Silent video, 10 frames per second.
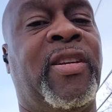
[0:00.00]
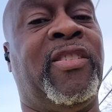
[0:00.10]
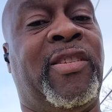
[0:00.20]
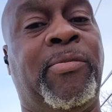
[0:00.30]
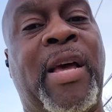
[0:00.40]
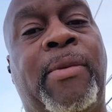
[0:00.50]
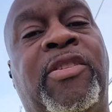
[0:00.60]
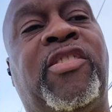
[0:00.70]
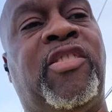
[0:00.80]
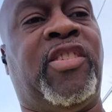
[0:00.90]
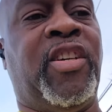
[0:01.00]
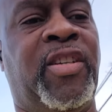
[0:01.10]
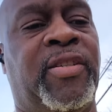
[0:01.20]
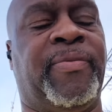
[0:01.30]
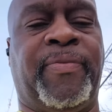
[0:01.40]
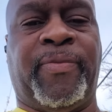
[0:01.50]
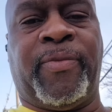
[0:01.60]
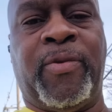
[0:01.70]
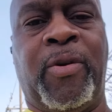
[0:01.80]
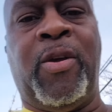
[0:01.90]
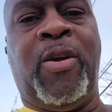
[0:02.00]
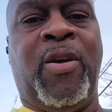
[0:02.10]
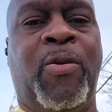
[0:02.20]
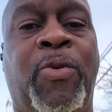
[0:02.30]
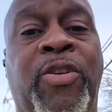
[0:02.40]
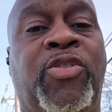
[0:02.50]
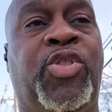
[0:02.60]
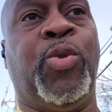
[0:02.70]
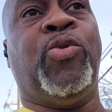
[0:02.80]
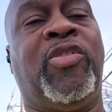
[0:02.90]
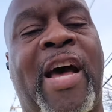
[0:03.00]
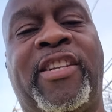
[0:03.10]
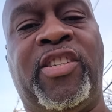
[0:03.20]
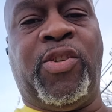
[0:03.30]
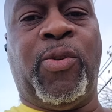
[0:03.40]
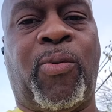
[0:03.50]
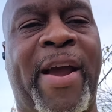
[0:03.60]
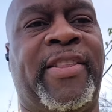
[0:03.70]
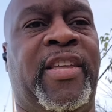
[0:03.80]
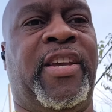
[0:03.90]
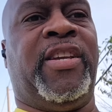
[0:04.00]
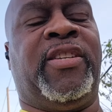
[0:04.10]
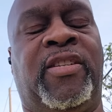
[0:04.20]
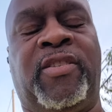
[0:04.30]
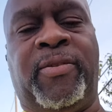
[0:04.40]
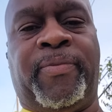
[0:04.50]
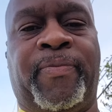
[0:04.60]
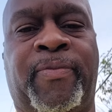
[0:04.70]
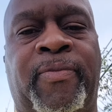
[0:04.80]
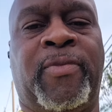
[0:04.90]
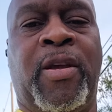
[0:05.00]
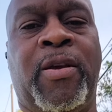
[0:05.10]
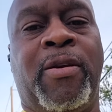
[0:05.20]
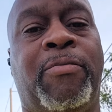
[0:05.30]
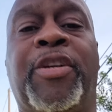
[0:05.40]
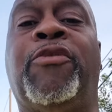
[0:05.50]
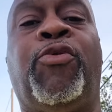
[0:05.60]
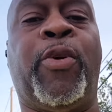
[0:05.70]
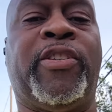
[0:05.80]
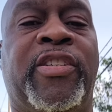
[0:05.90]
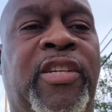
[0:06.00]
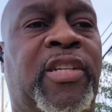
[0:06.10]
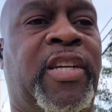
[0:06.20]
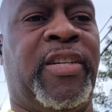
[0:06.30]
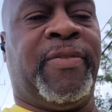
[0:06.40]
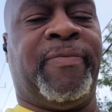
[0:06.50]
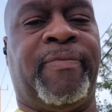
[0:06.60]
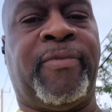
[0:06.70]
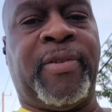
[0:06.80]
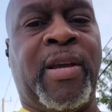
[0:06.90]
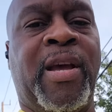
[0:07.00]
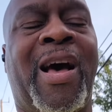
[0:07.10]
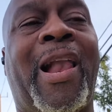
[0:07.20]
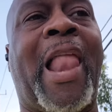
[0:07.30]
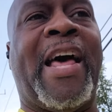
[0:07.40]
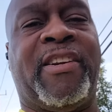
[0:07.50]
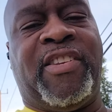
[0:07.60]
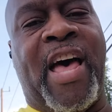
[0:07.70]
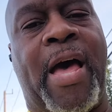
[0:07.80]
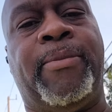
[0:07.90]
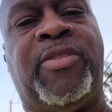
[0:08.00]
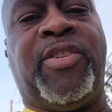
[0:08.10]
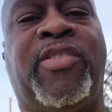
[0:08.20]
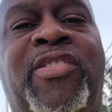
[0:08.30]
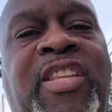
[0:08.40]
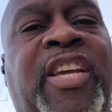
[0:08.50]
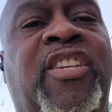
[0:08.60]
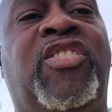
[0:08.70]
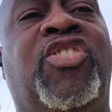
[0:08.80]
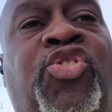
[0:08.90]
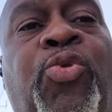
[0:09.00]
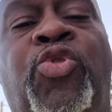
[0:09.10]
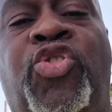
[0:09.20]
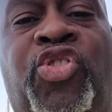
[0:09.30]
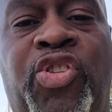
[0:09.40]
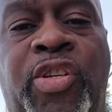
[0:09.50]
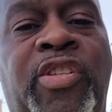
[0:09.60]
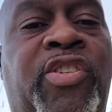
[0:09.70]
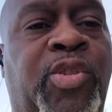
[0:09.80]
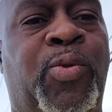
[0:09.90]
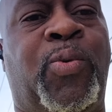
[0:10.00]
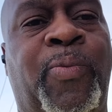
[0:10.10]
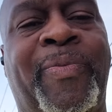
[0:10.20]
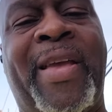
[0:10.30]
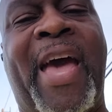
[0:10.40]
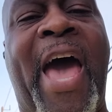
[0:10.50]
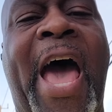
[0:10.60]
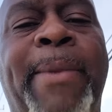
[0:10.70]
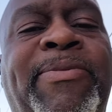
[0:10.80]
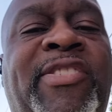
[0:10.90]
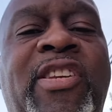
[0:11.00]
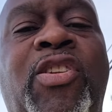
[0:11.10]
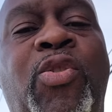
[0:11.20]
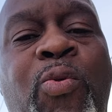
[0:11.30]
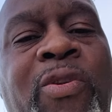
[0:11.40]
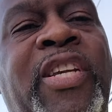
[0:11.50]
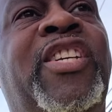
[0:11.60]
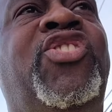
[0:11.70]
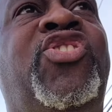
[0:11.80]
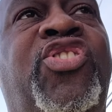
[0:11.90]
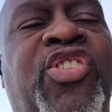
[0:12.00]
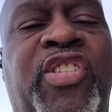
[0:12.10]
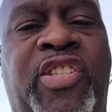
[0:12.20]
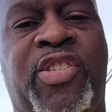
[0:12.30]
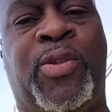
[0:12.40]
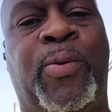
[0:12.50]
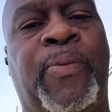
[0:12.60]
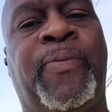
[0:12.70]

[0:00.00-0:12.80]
Sometimes this is good when you choose not to do the right things. But unfortunately, a lot of times there's things that you should do absolutely should do.